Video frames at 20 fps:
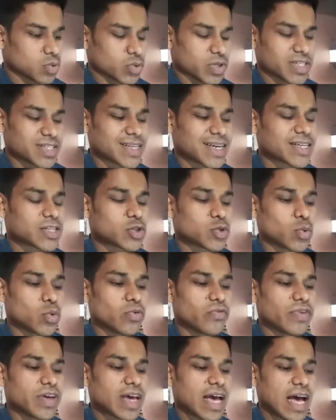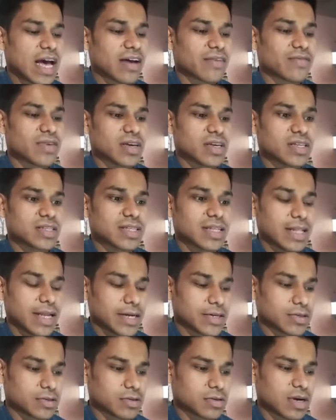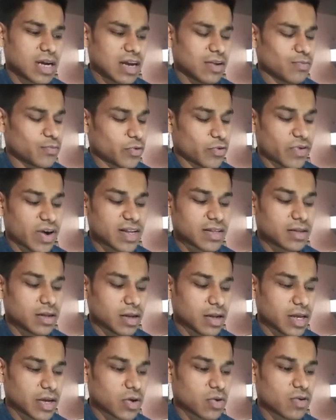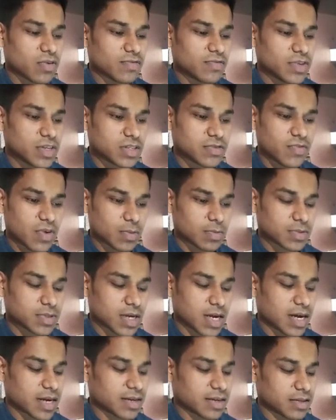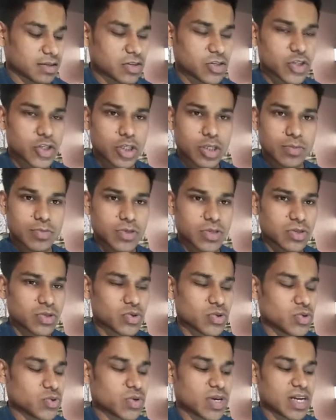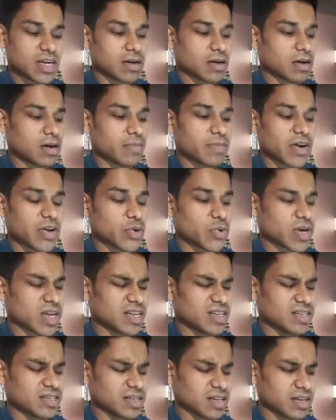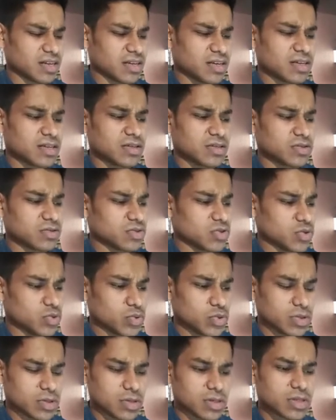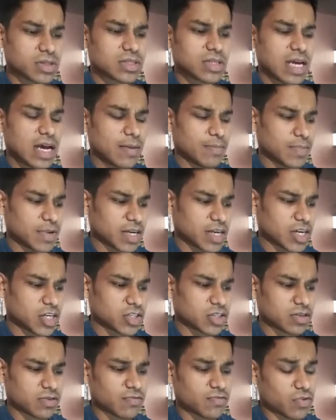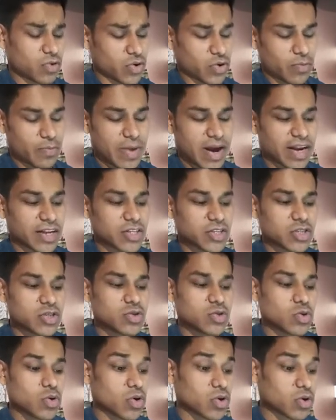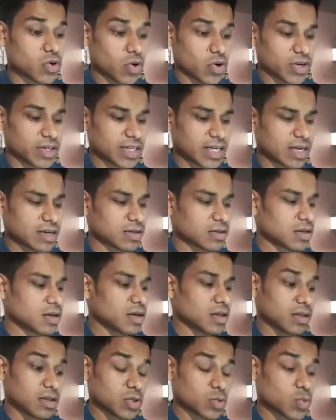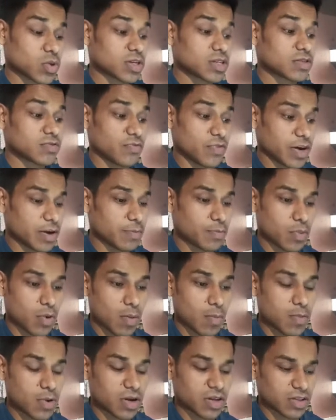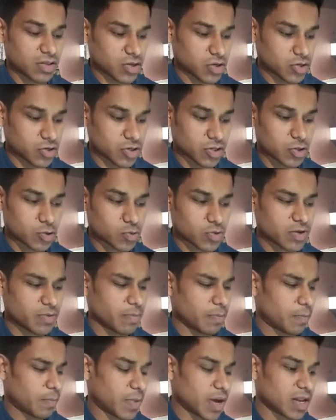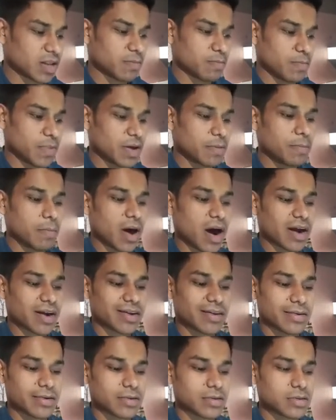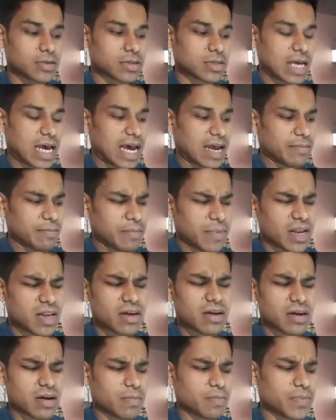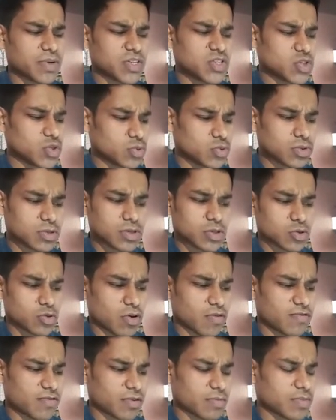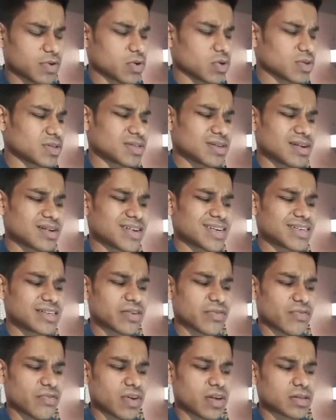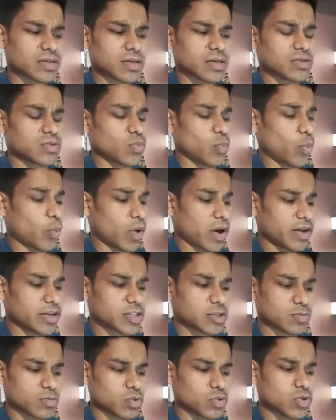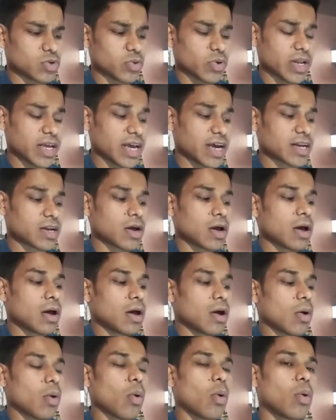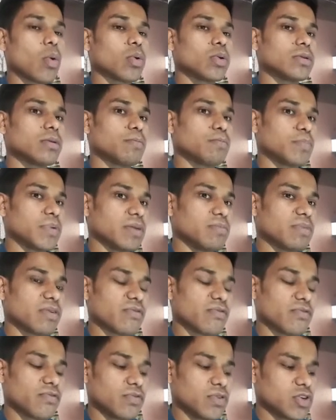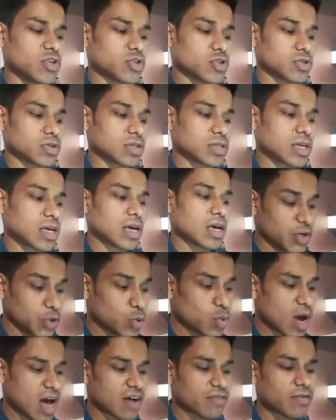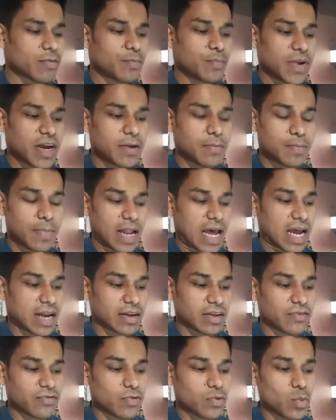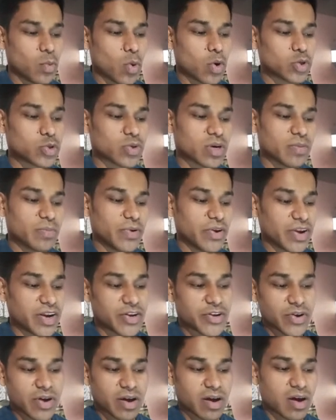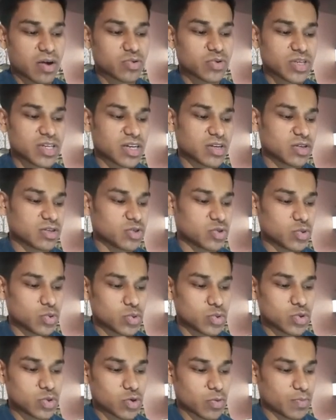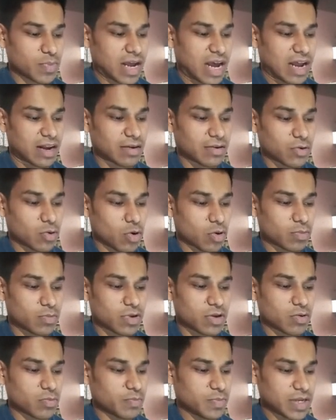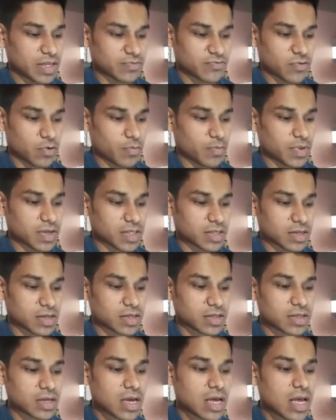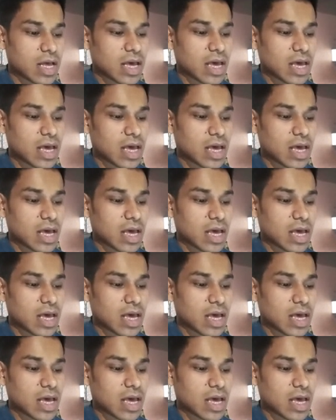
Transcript: So the sixth tool we have is Later. I'll provide the link of this website in the description so you can come and you can easily use this application for your managing your content. This one is very popular in the industry. Many big marketers and many companies use this software because their interface is very smooth. You'll get all the premium features. They do have a paid plan. If you want to upgrade your account, you can choose your plan, normal or for business.